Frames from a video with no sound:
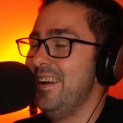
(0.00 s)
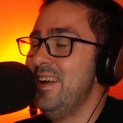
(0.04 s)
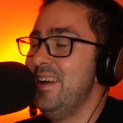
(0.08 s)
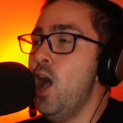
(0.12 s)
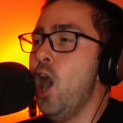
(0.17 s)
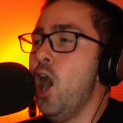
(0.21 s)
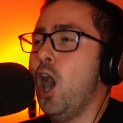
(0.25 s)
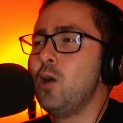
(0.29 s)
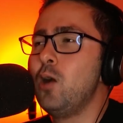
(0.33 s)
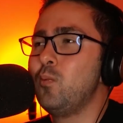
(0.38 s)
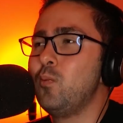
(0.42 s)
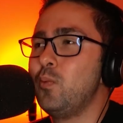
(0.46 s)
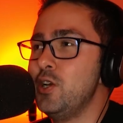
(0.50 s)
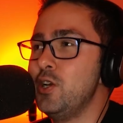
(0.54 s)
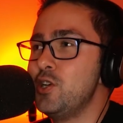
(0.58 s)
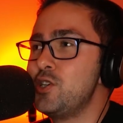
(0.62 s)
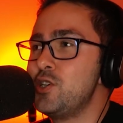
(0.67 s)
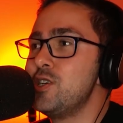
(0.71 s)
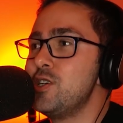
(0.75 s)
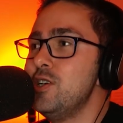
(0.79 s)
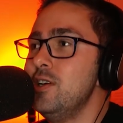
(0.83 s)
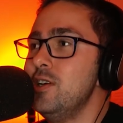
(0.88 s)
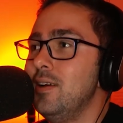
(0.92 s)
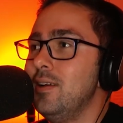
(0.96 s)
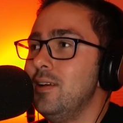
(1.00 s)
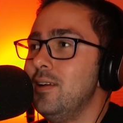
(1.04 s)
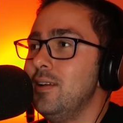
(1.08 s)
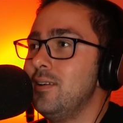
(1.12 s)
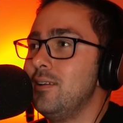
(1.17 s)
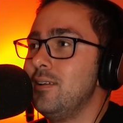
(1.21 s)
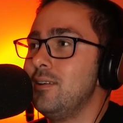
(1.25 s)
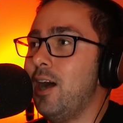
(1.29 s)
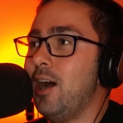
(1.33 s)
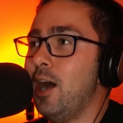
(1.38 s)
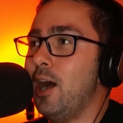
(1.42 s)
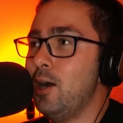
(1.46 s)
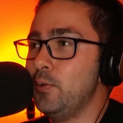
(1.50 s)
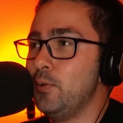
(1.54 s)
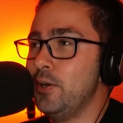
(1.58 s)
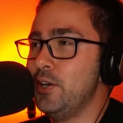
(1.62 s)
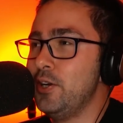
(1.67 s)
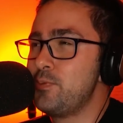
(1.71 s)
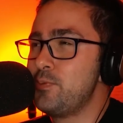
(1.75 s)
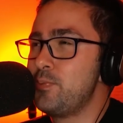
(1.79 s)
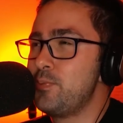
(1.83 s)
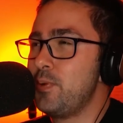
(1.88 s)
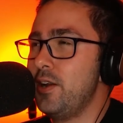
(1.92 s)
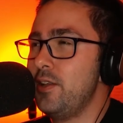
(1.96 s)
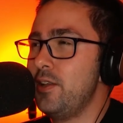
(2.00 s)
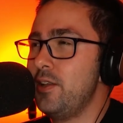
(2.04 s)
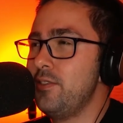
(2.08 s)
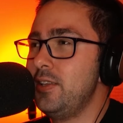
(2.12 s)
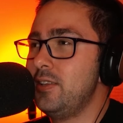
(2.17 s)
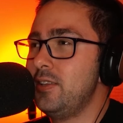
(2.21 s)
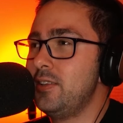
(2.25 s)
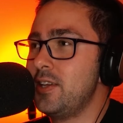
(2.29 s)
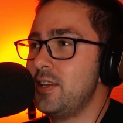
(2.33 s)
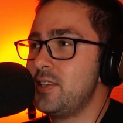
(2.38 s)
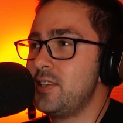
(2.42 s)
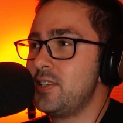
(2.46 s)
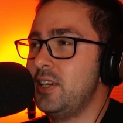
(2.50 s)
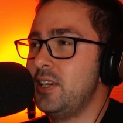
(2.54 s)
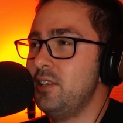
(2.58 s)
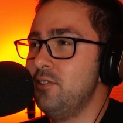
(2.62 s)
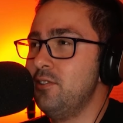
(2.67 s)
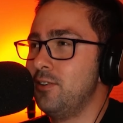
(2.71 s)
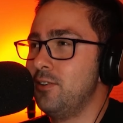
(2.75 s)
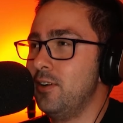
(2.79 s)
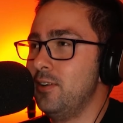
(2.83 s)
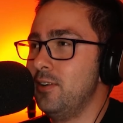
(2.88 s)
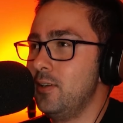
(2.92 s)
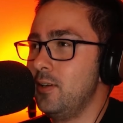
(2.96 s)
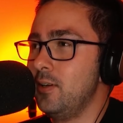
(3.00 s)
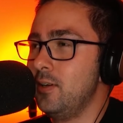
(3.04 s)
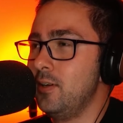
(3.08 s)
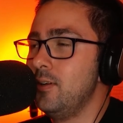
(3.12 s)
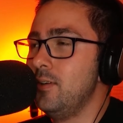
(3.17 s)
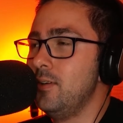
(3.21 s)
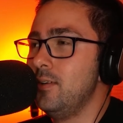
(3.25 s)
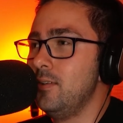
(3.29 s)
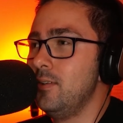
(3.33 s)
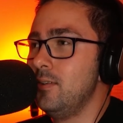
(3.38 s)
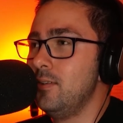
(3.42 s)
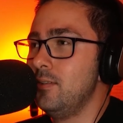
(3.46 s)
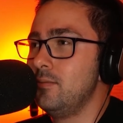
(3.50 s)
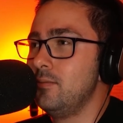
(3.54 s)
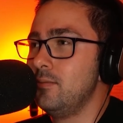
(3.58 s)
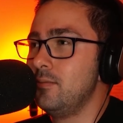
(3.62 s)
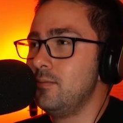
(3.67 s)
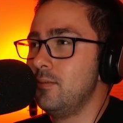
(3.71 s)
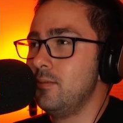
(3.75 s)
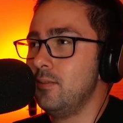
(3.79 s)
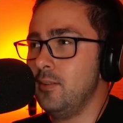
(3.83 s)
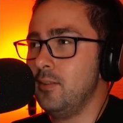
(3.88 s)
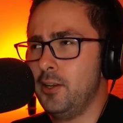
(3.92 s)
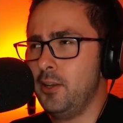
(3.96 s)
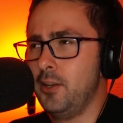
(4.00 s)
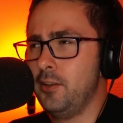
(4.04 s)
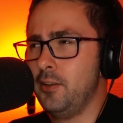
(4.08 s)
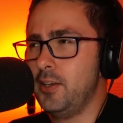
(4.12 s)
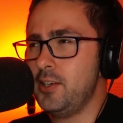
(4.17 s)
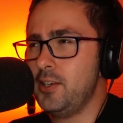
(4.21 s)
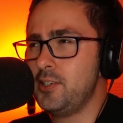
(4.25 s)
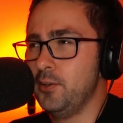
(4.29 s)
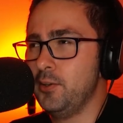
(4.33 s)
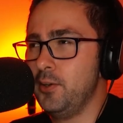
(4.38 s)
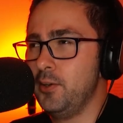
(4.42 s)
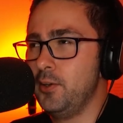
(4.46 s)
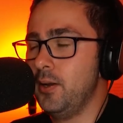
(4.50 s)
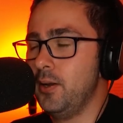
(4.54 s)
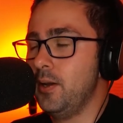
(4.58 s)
I wish, but I don't think that's kid friendly. I don't think so, anyway.